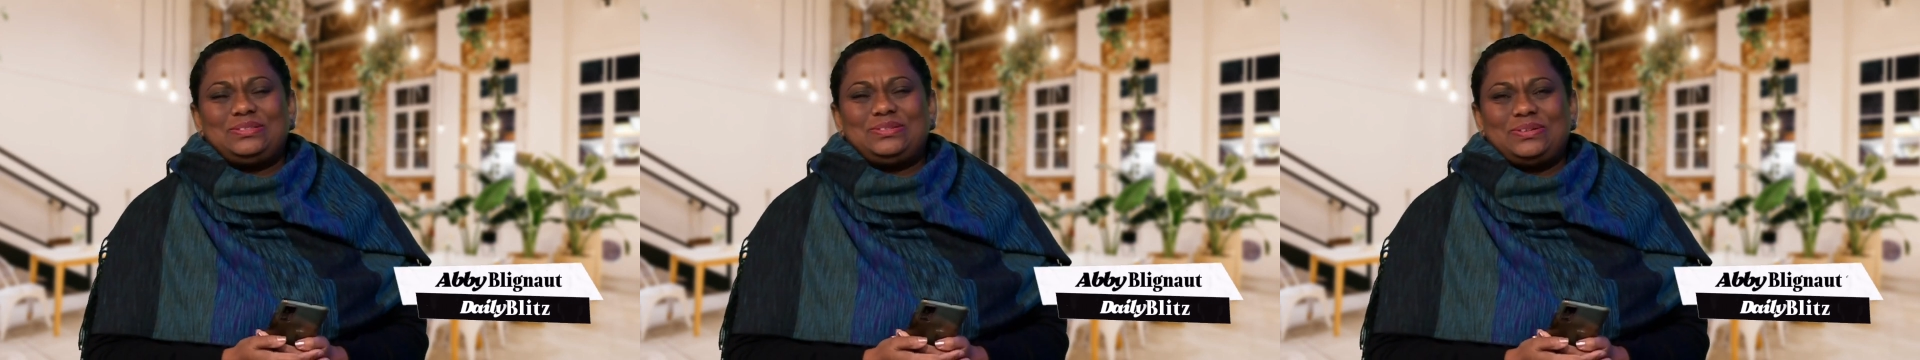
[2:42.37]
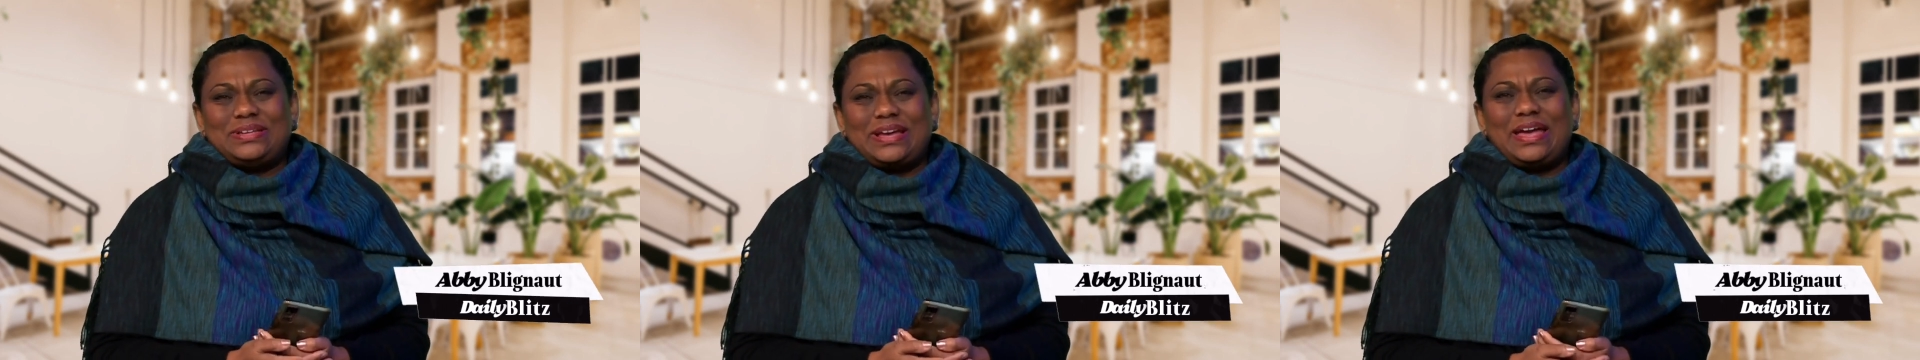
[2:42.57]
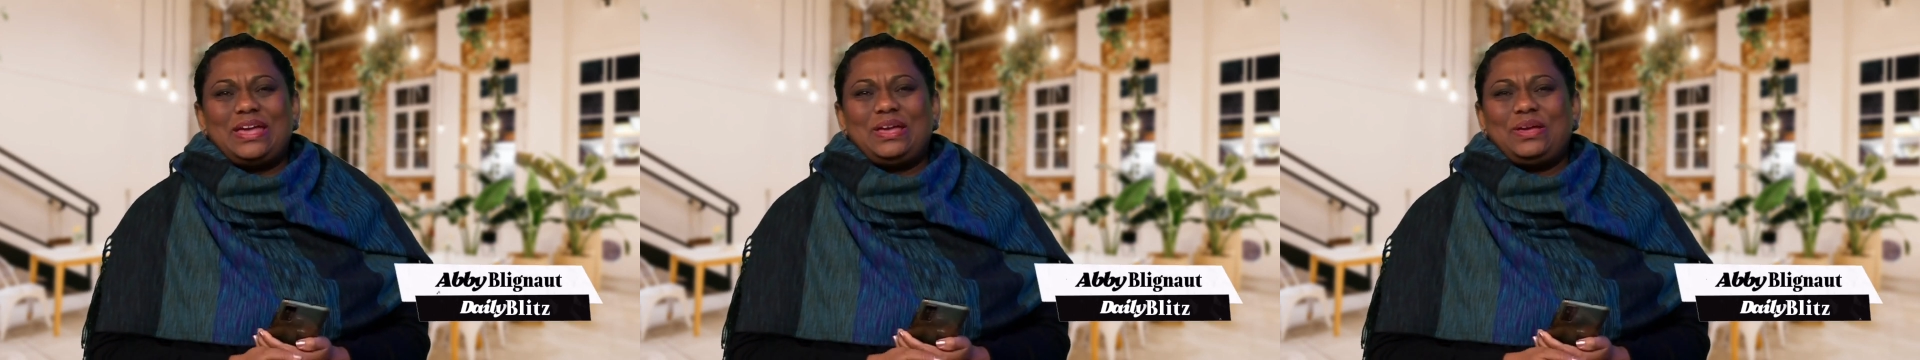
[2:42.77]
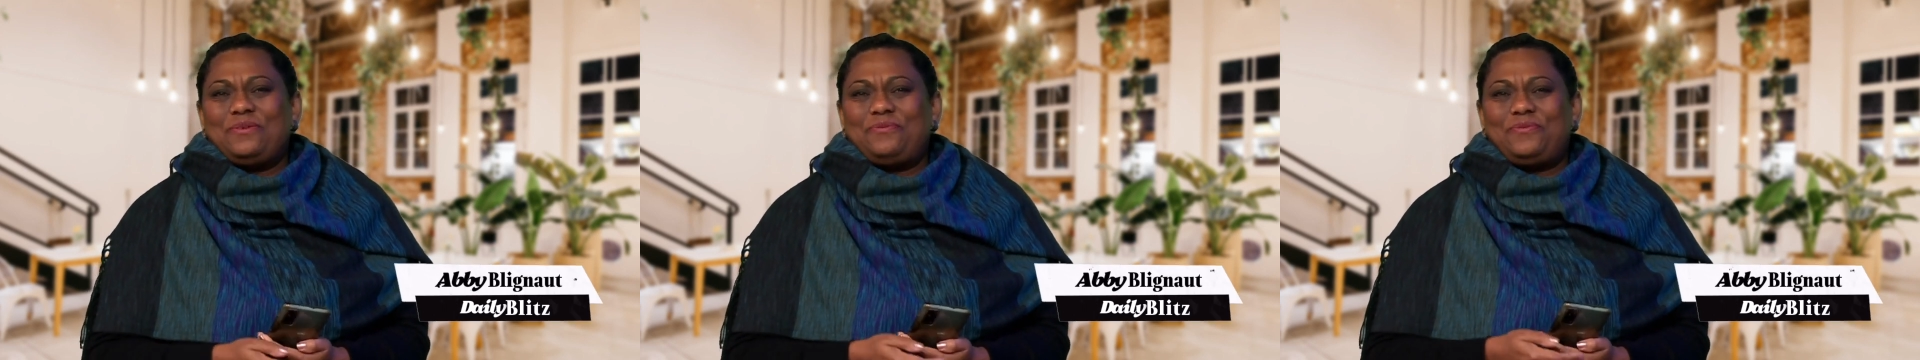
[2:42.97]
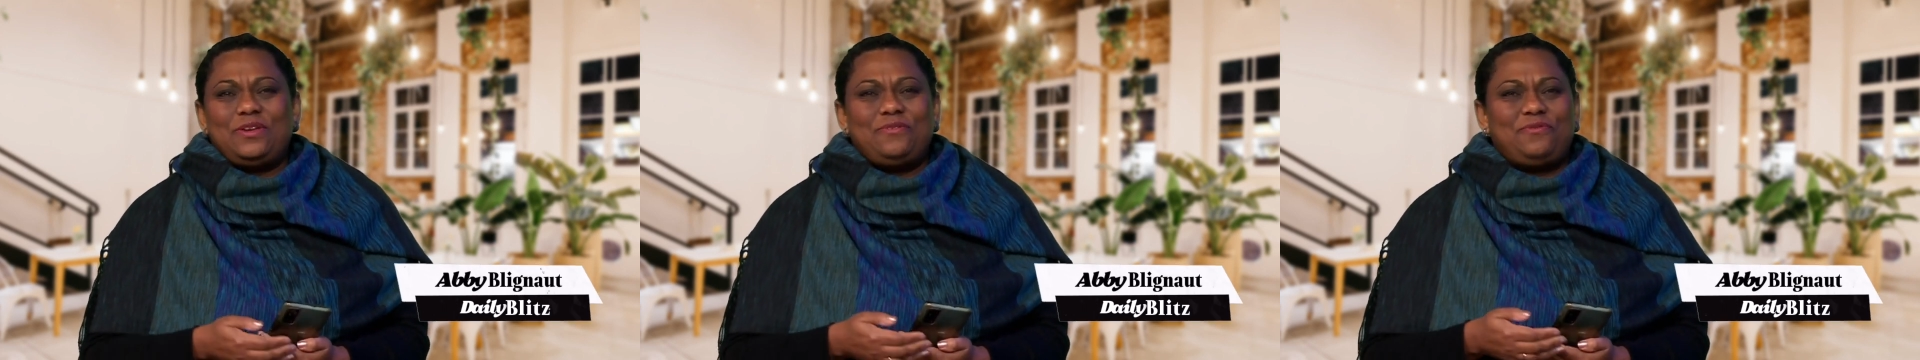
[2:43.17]
today
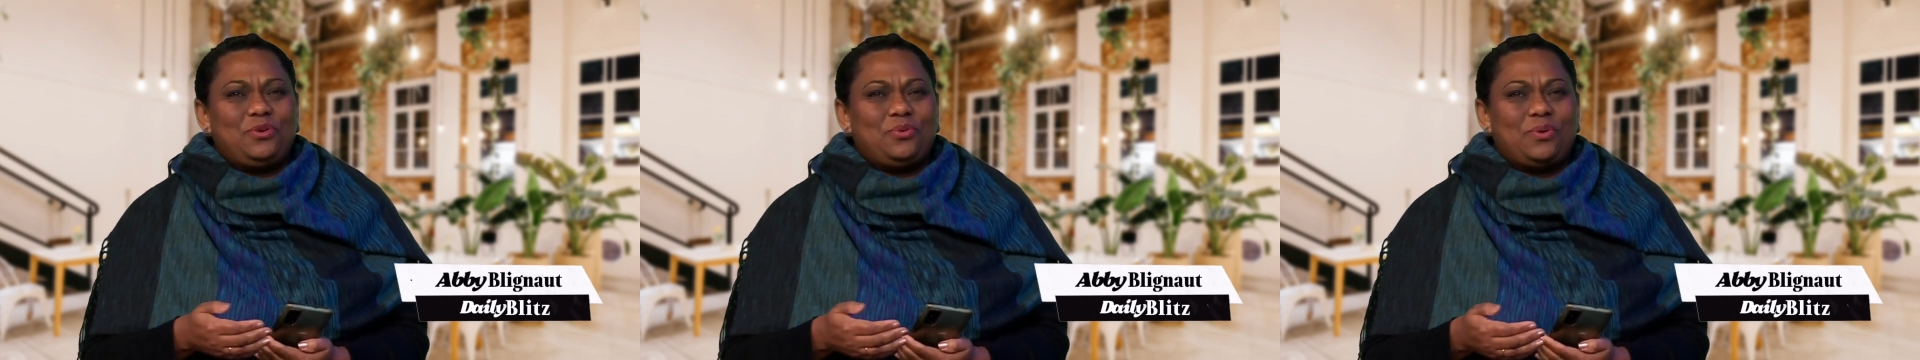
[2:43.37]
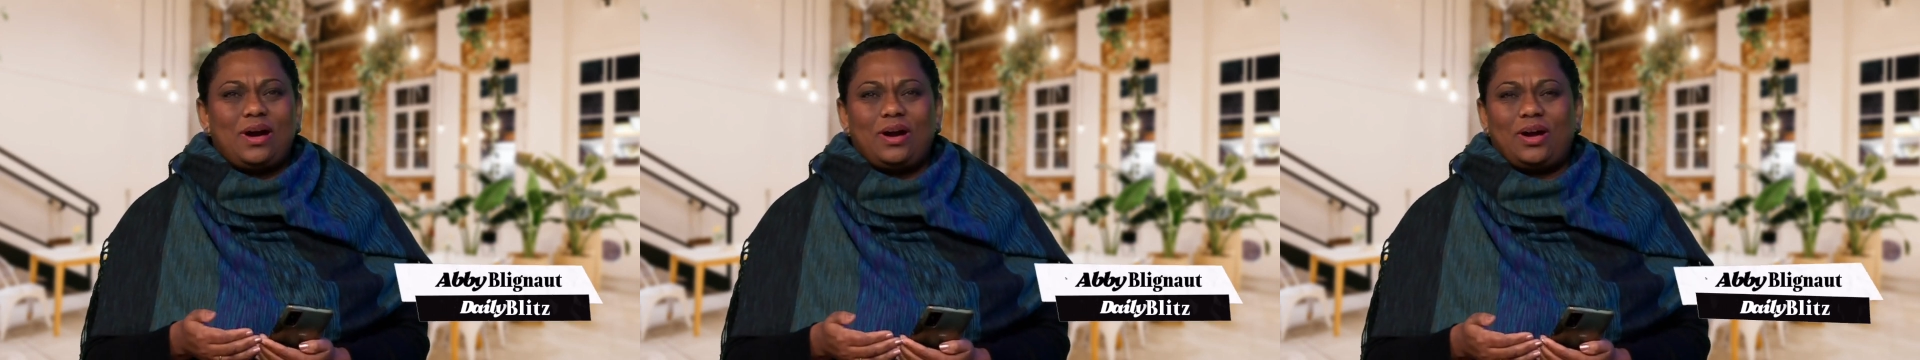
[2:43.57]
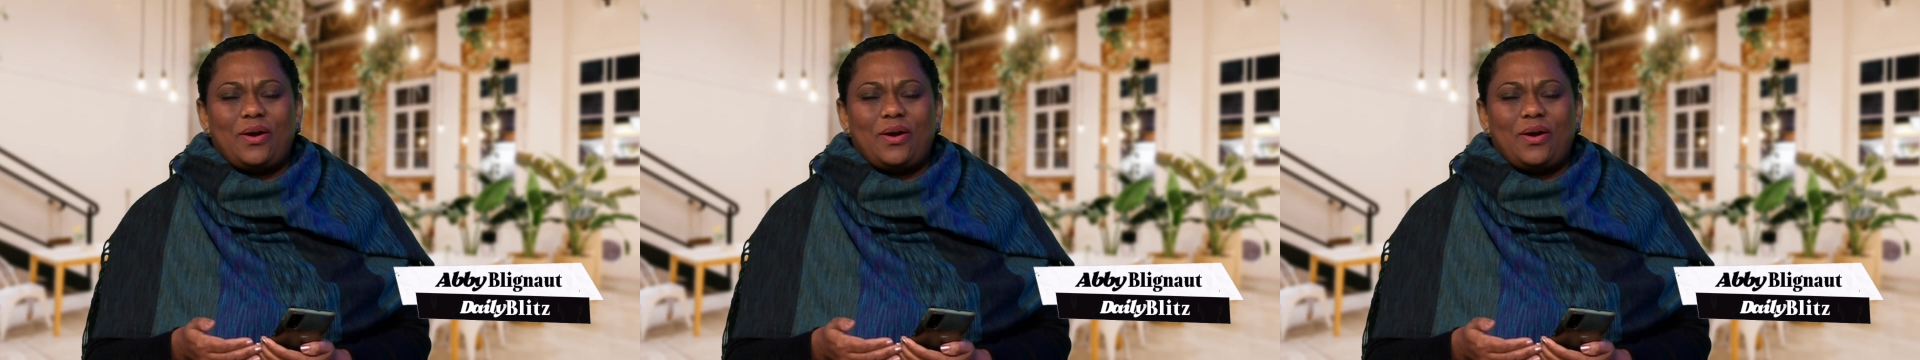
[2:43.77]
if, if you are